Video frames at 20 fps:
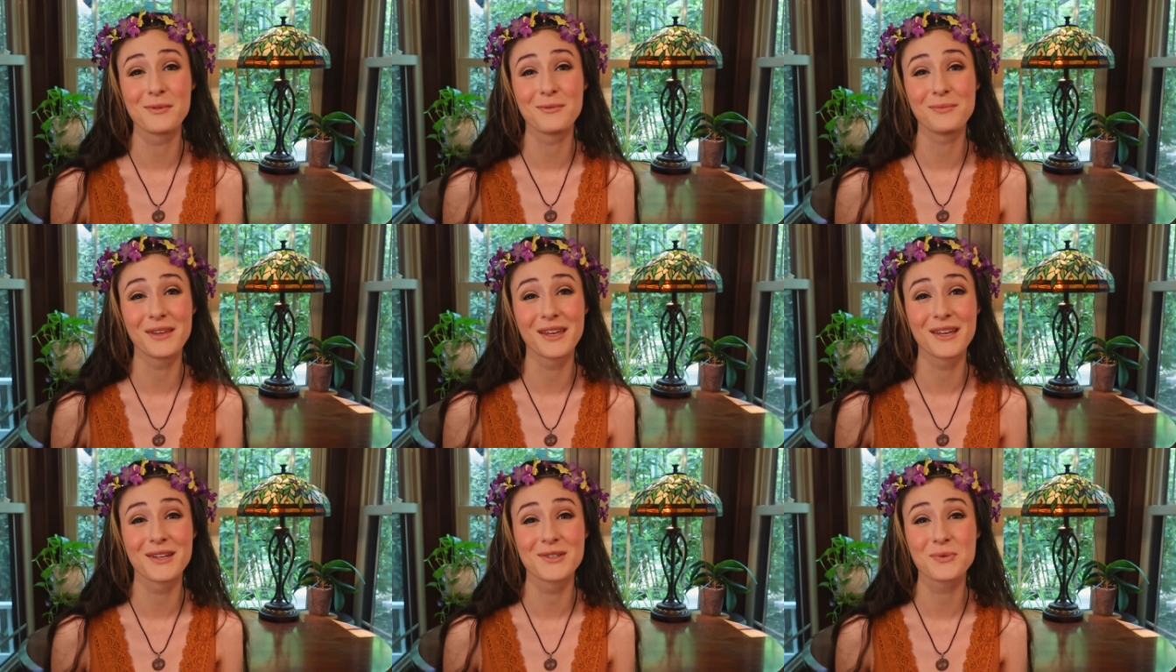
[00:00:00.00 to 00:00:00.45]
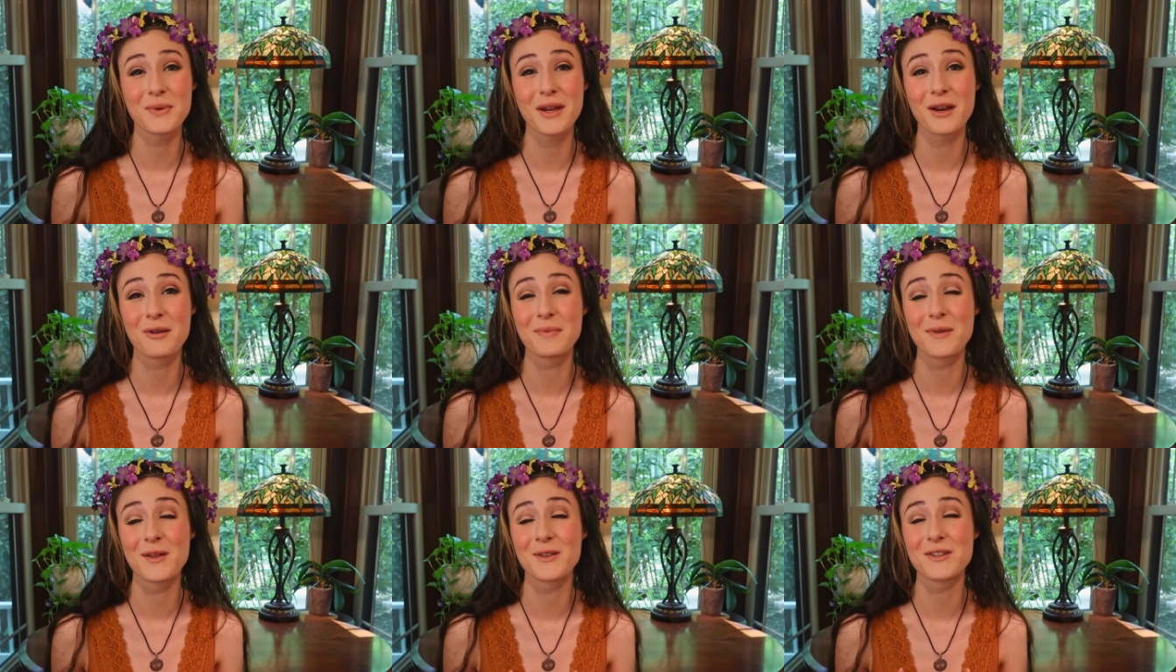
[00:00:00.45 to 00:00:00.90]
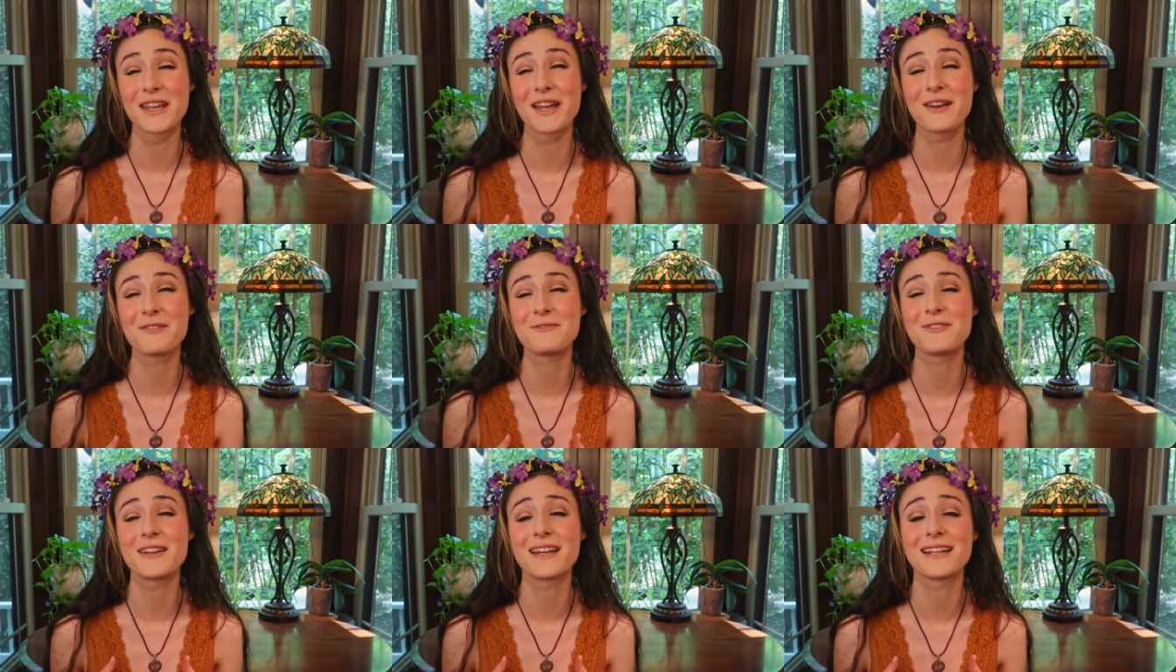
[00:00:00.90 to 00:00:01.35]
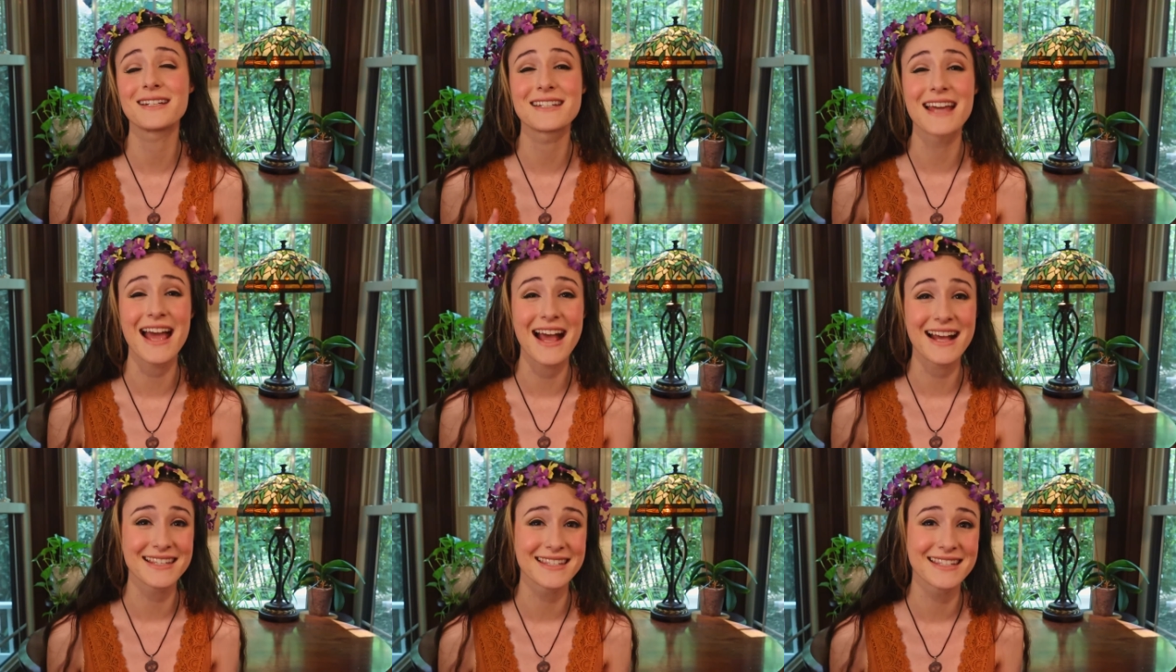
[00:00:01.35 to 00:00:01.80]
because we are building a
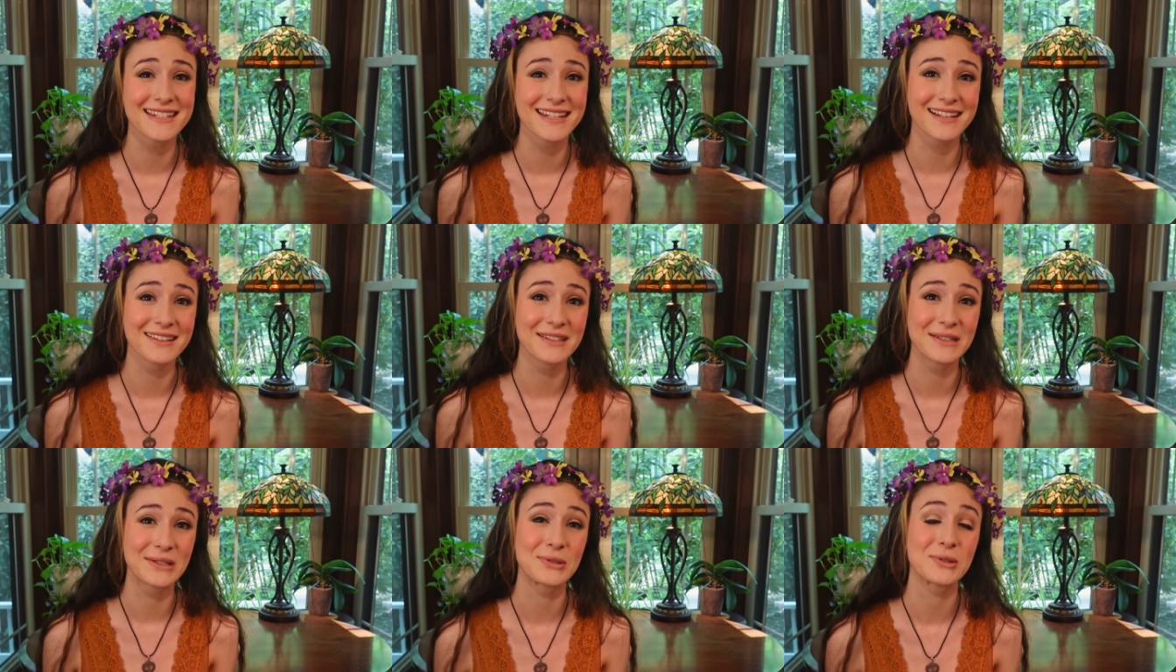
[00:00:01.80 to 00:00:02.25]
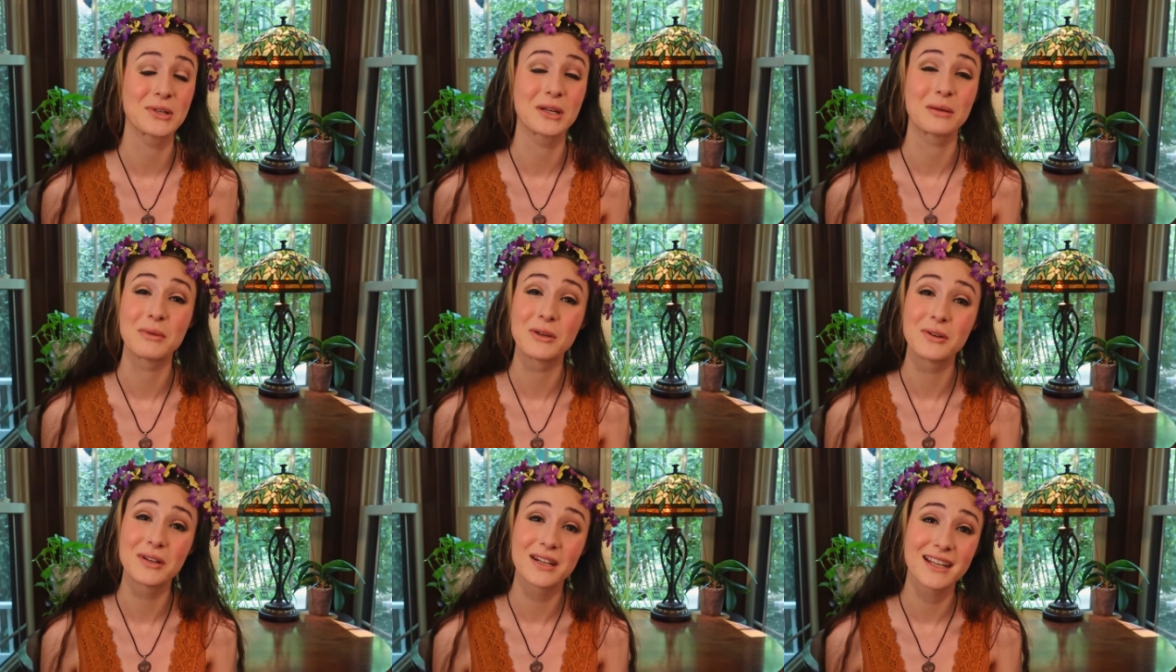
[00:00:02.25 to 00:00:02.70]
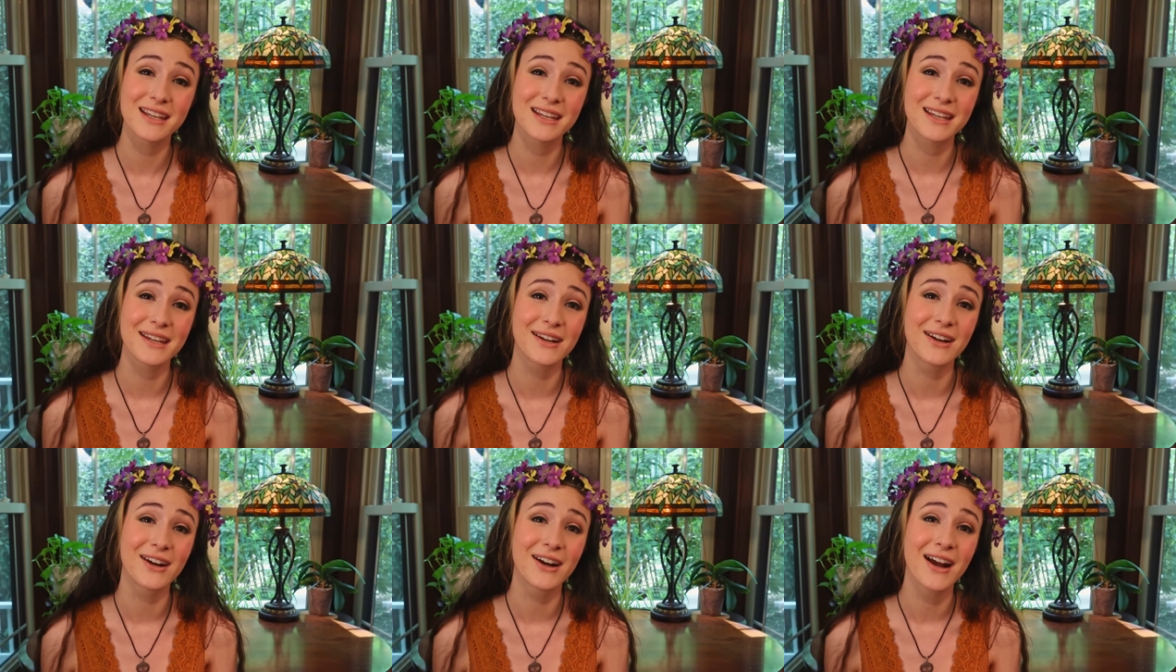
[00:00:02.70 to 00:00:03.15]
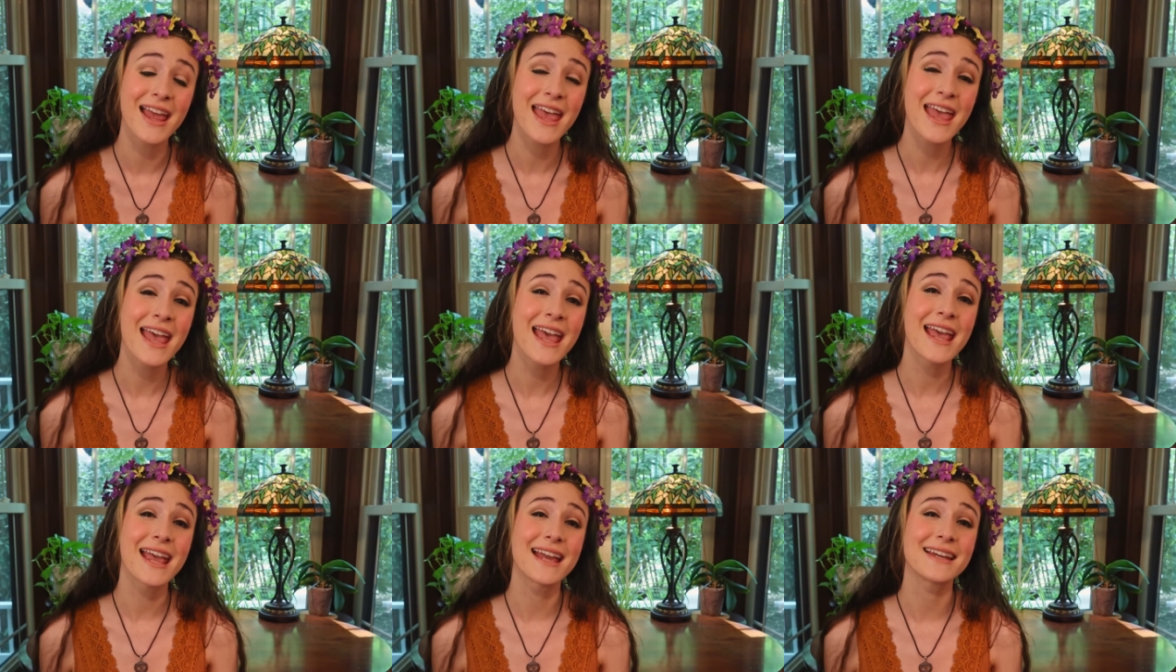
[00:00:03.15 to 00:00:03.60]
fantastic little community here,
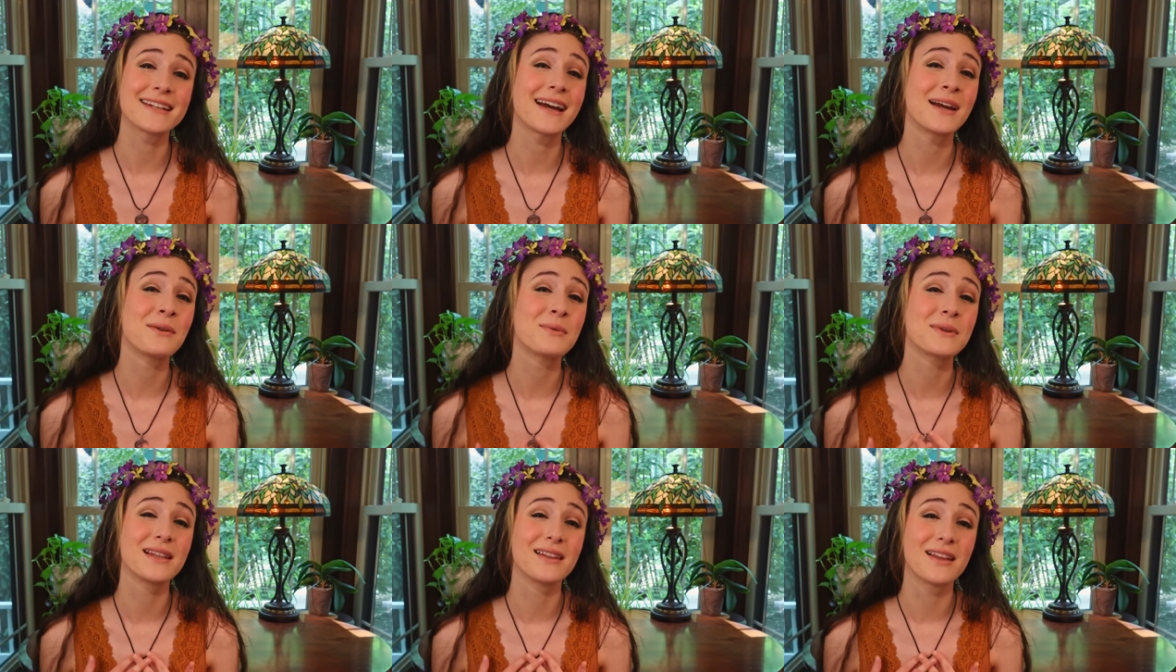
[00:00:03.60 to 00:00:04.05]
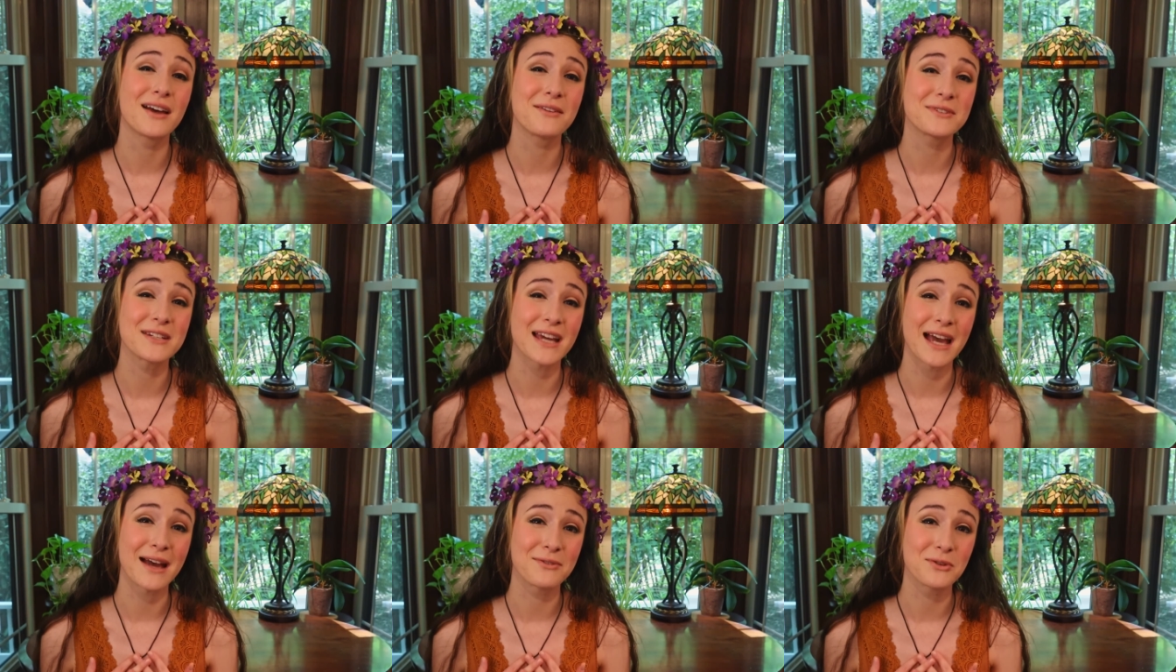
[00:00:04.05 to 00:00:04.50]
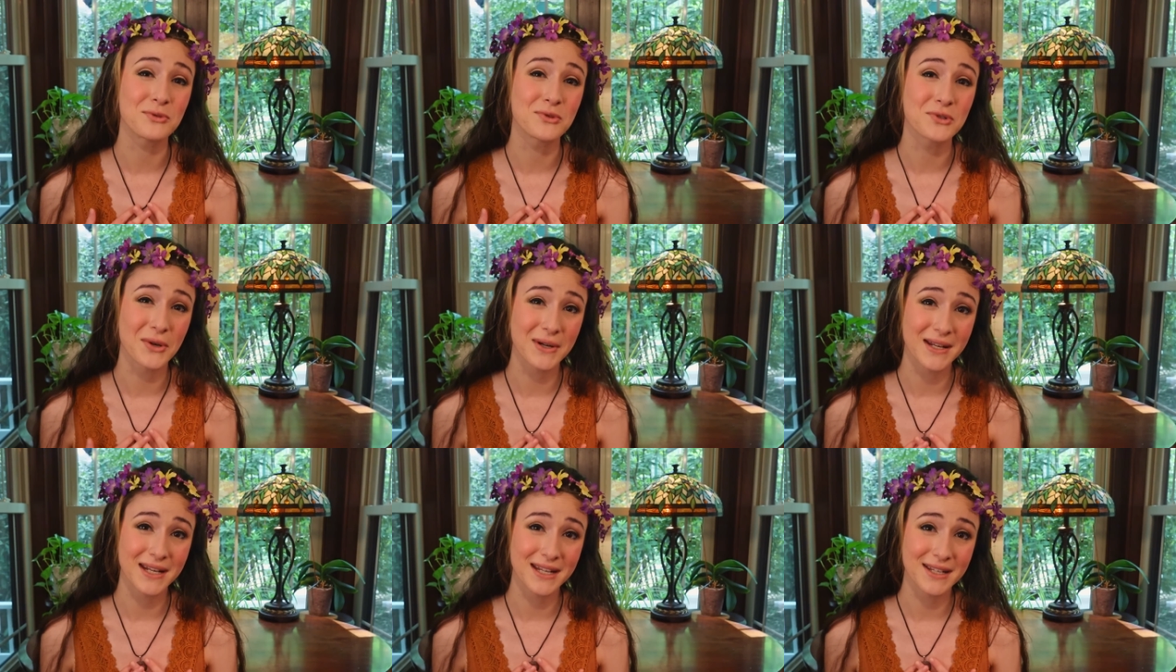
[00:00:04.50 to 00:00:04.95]
and I would love to have you join